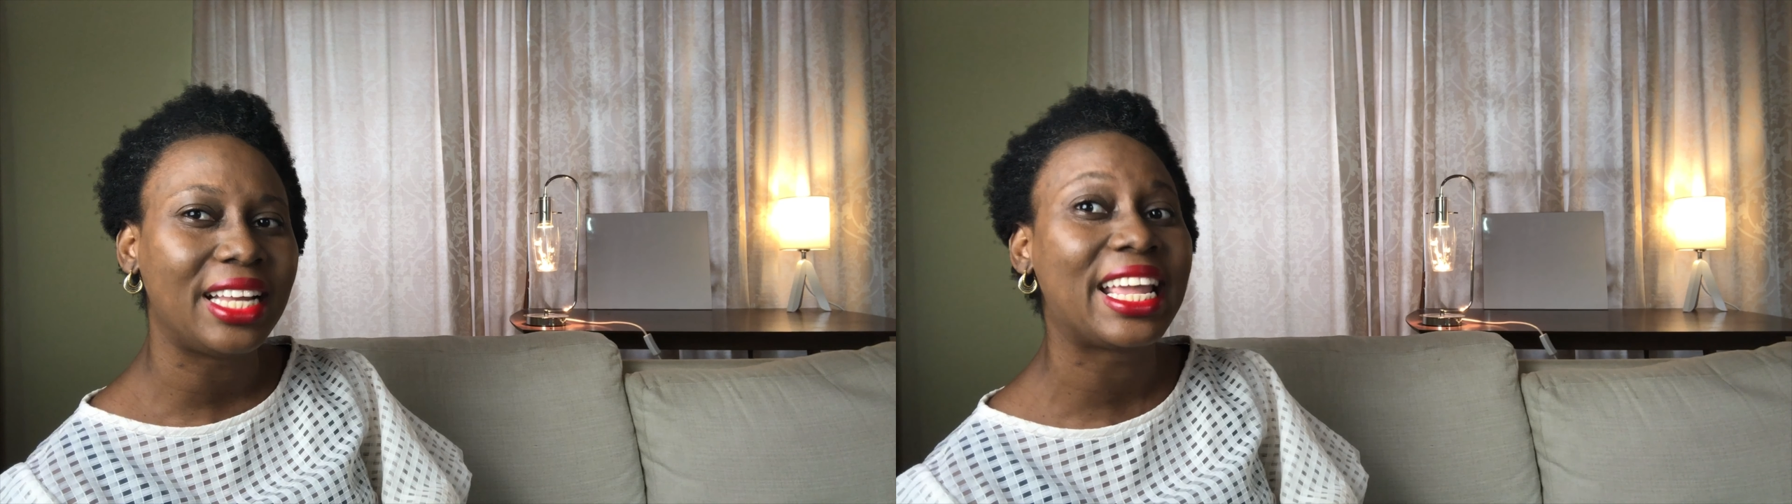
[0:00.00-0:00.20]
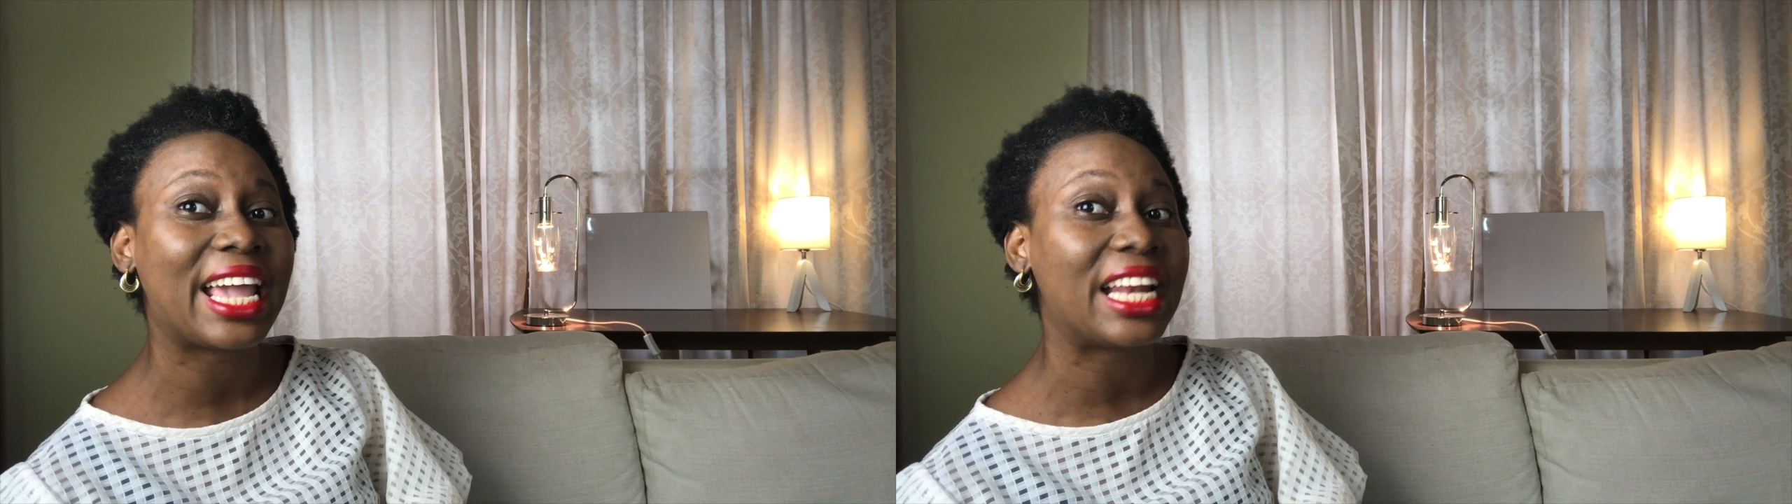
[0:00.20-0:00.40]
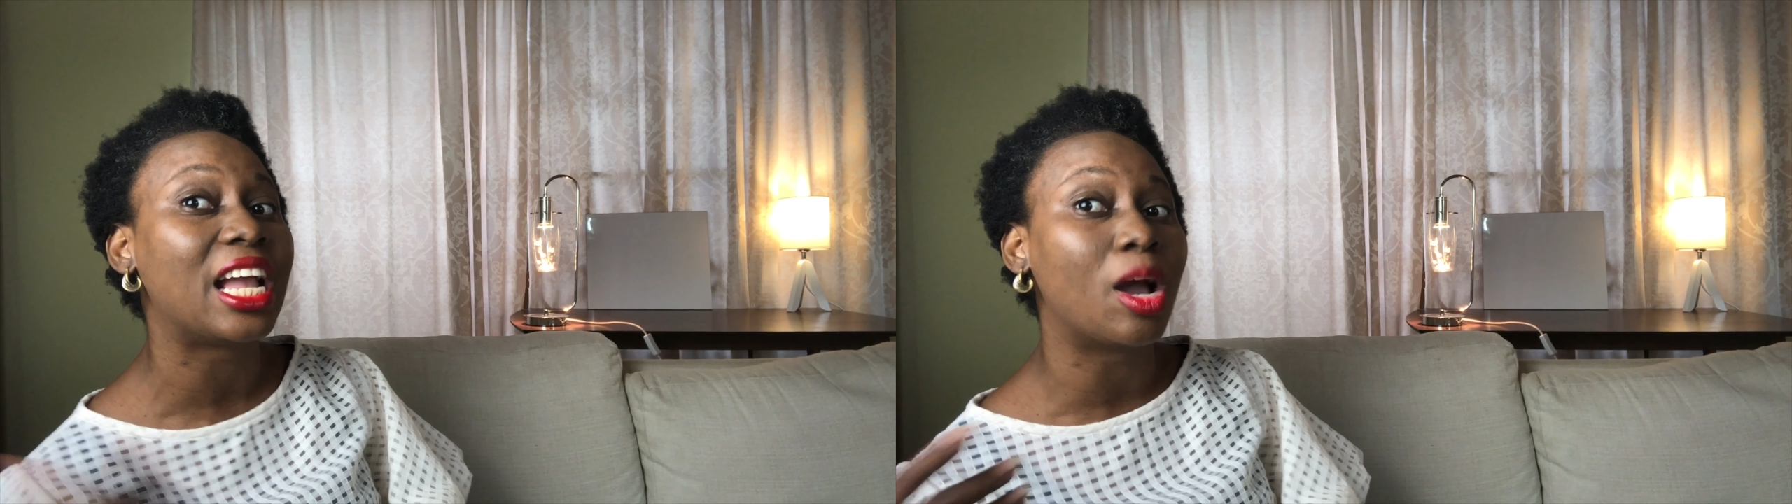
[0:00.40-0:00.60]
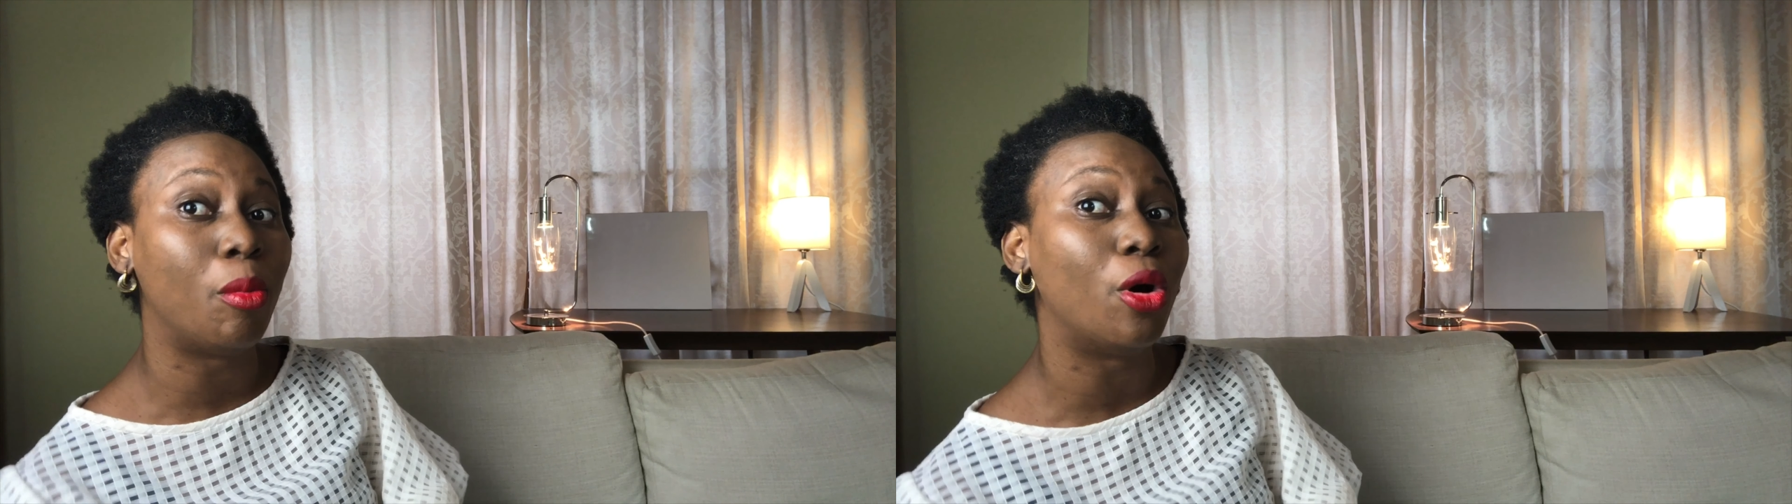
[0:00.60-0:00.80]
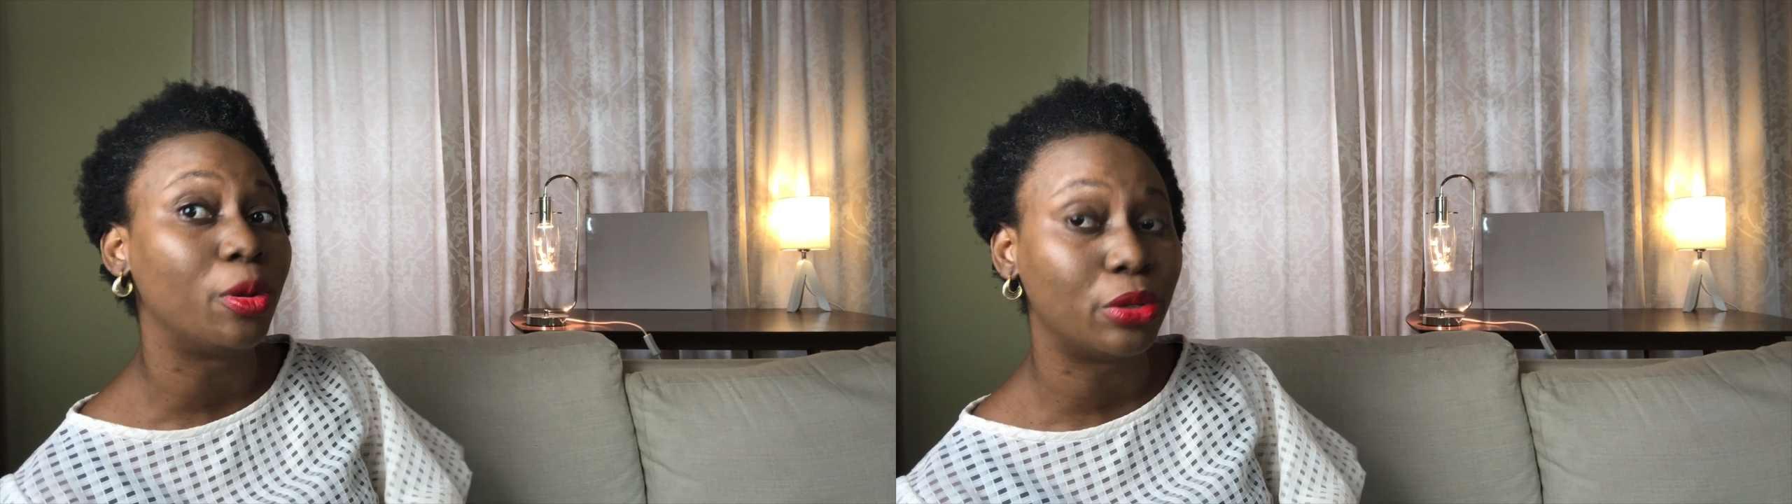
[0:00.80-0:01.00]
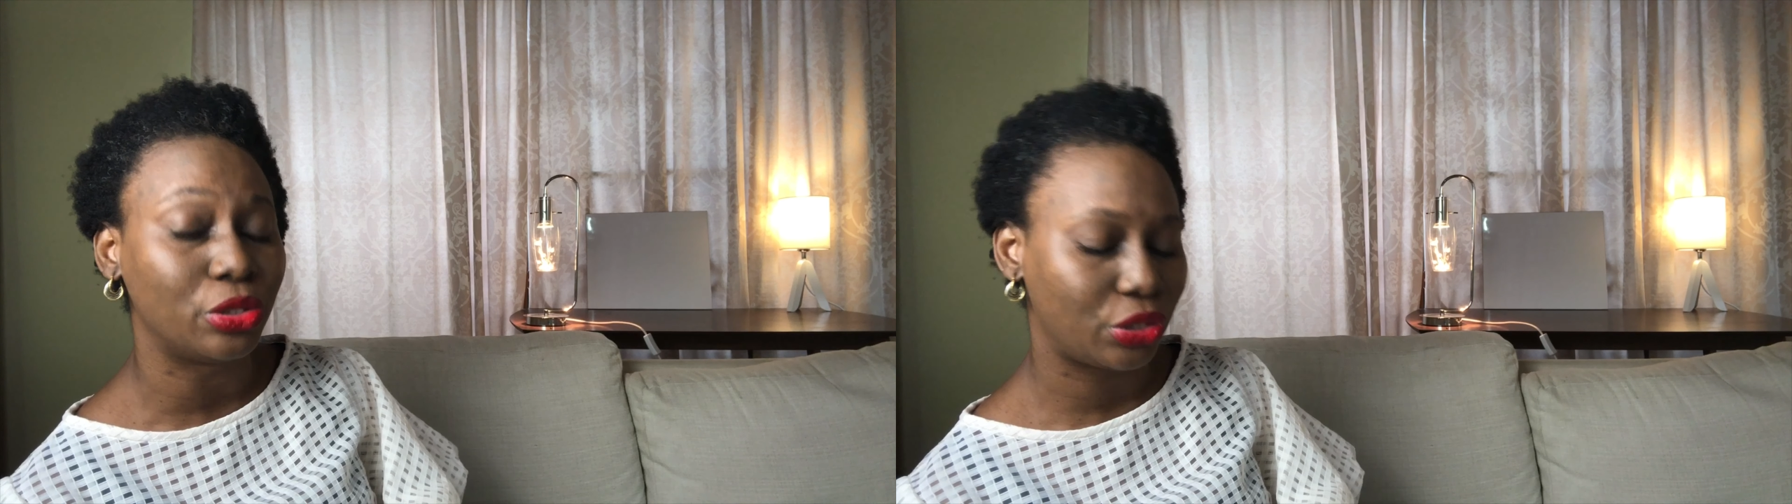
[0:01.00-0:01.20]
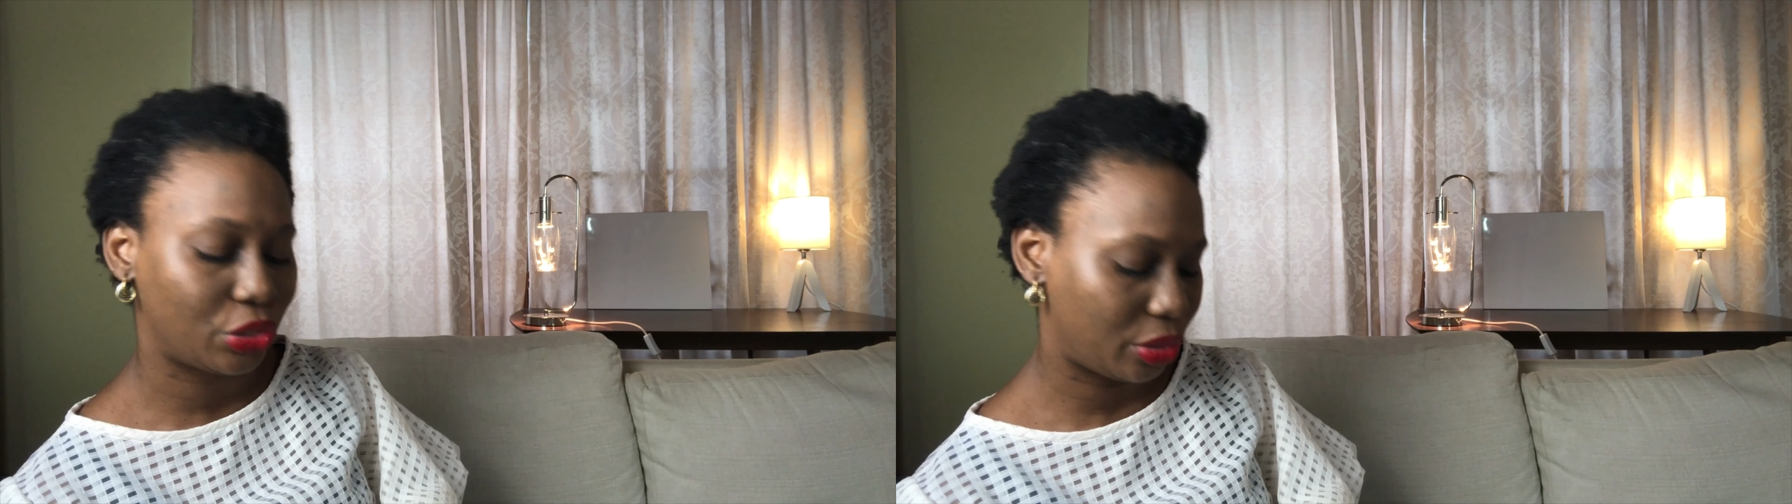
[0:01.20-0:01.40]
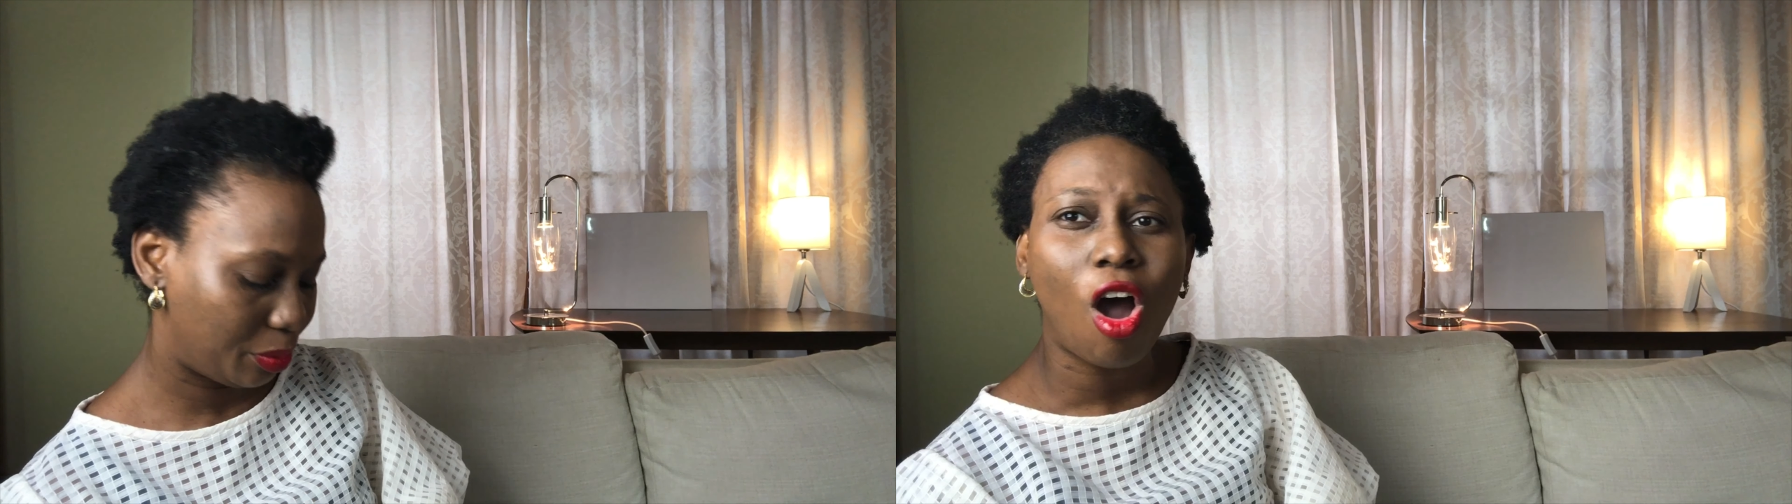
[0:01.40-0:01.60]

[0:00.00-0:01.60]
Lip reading: getting a board position.